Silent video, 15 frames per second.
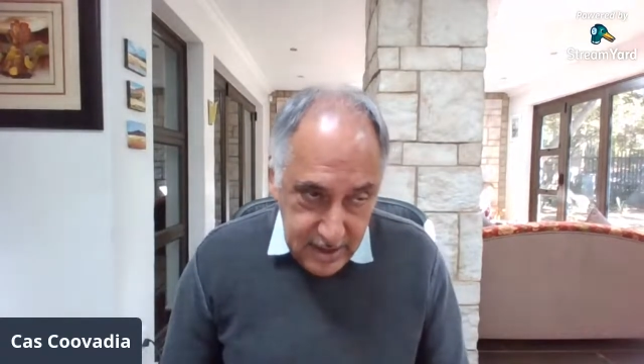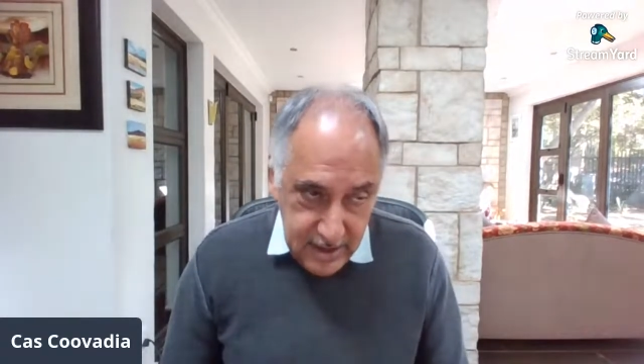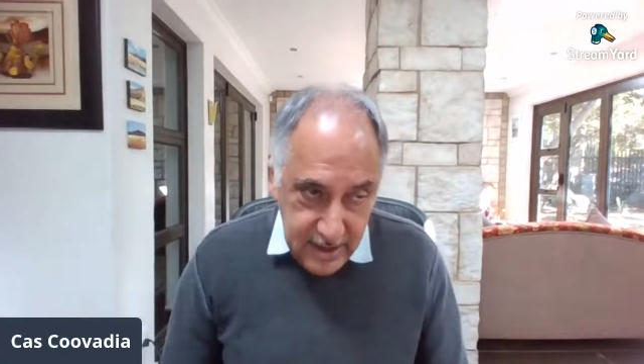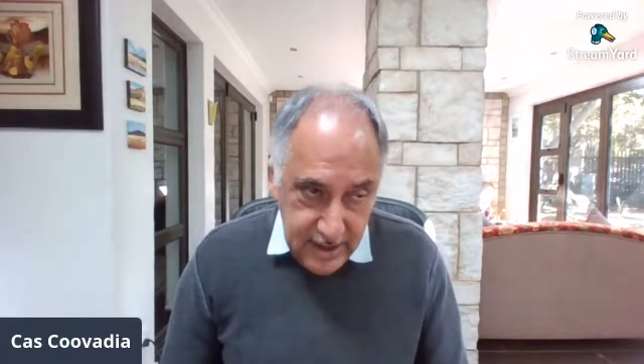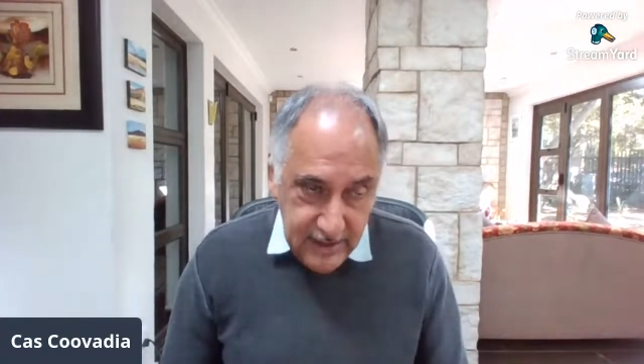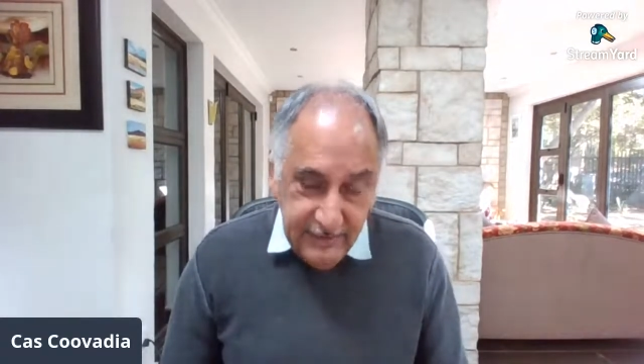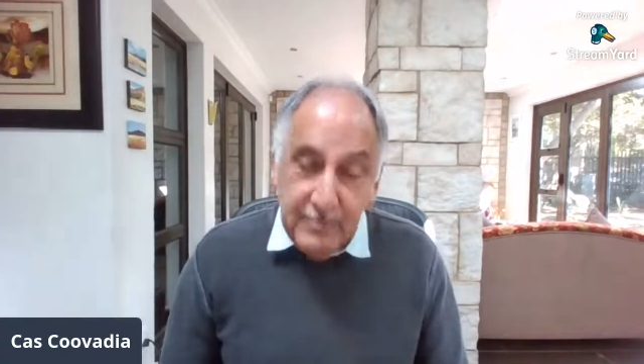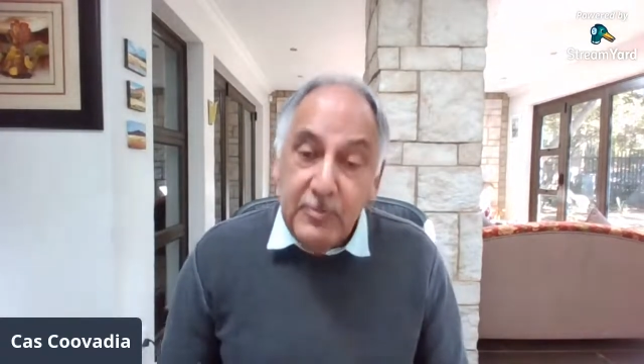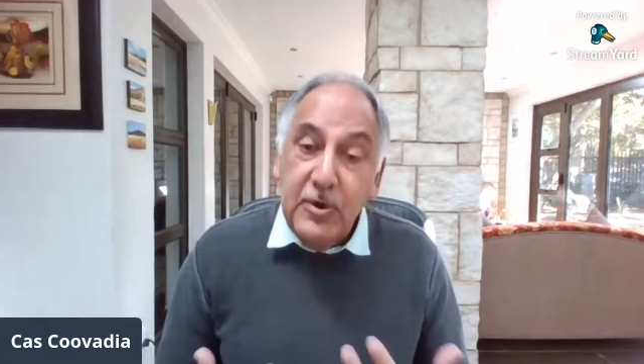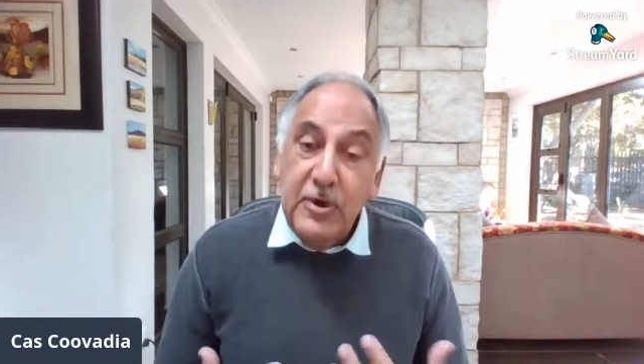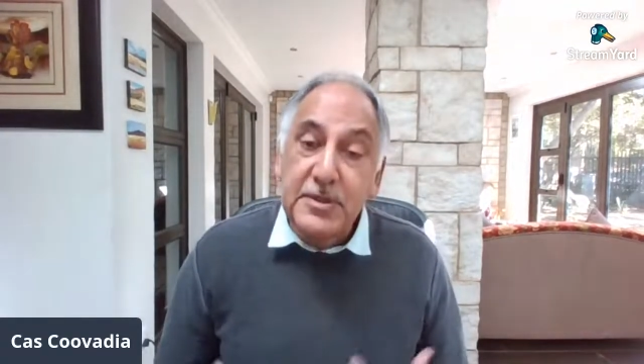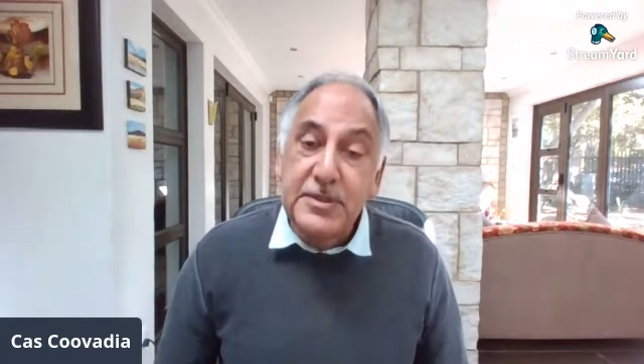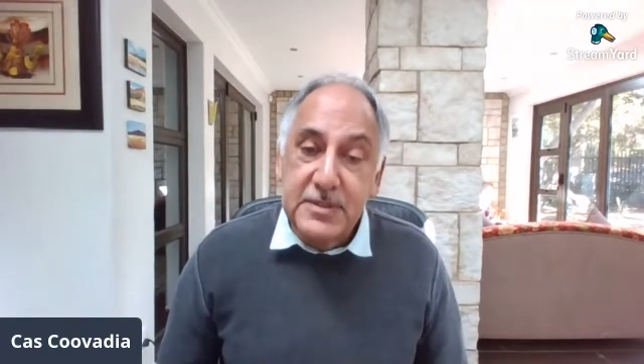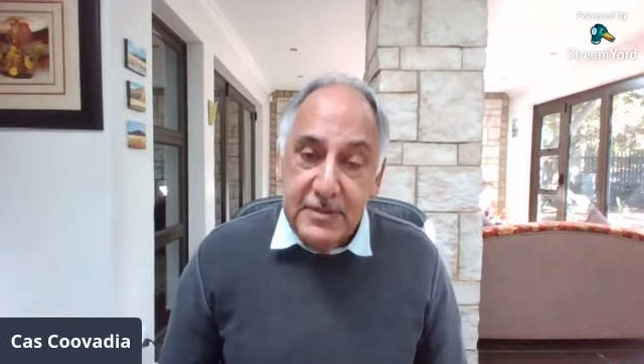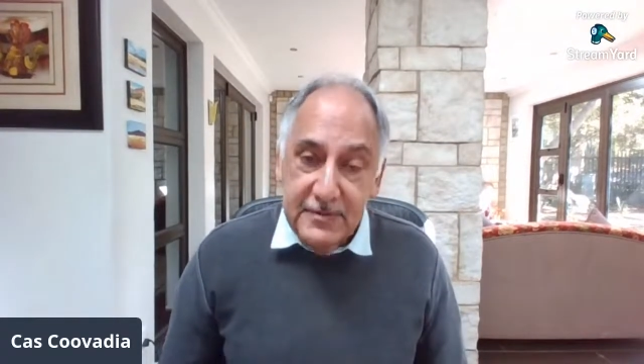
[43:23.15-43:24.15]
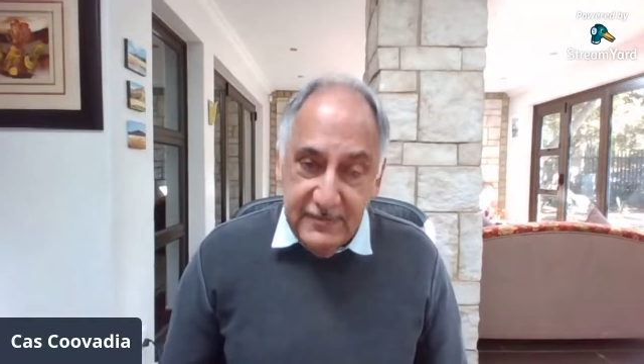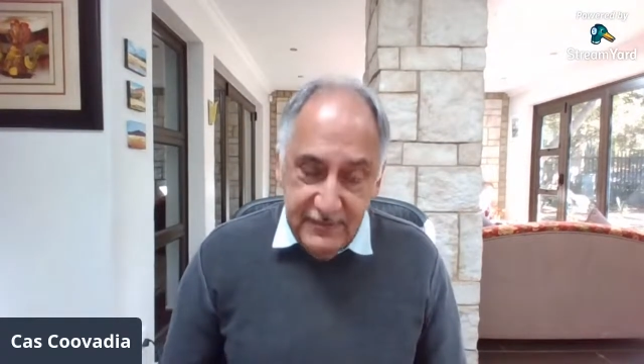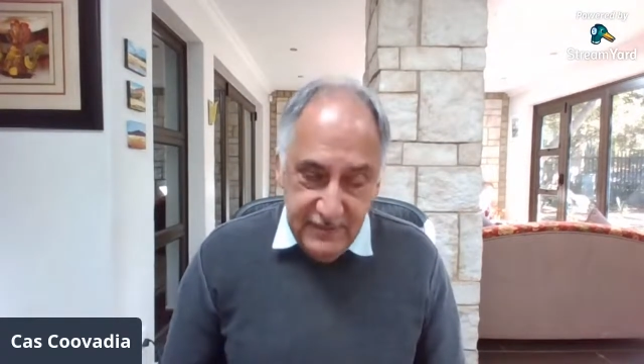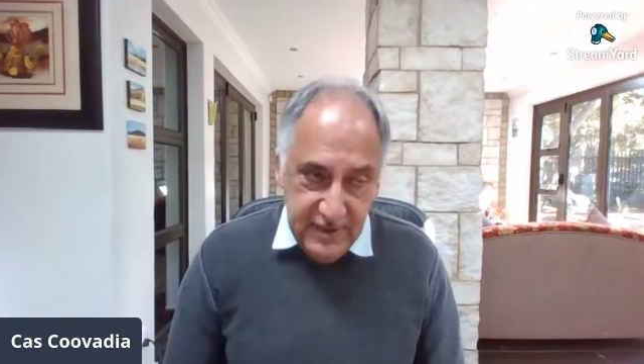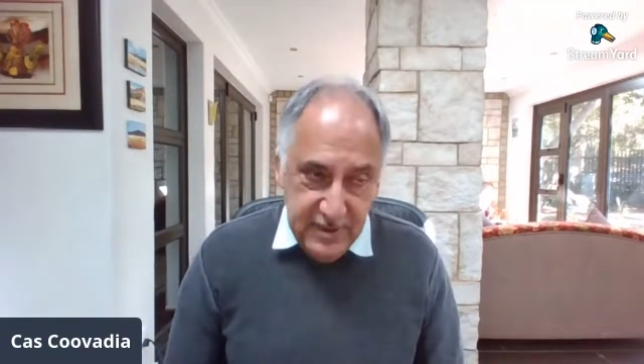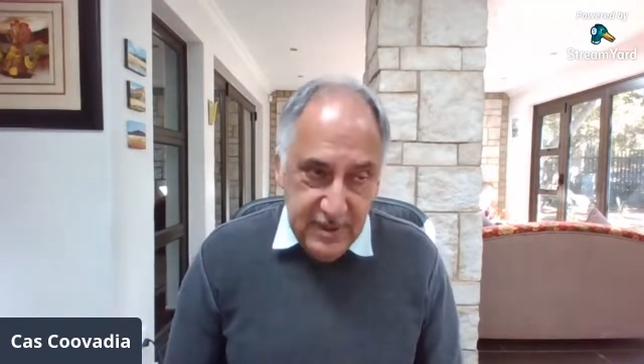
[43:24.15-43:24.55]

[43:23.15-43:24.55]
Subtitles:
have a positive,